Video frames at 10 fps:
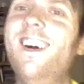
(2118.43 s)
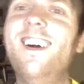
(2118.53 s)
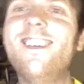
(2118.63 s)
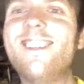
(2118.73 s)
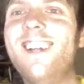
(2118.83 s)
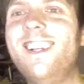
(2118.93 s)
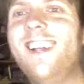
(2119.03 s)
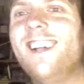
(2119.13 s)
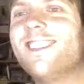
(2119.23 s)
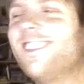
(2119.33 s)
Okay,
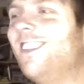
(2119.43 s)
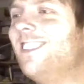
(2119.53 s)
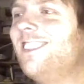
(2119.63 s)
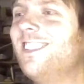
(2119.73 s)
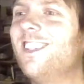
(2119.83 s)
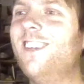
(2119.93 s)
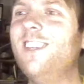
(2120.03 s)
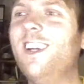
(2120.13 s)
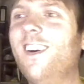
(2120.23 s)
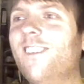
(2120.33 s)
next question
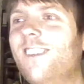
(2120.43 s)
coming up.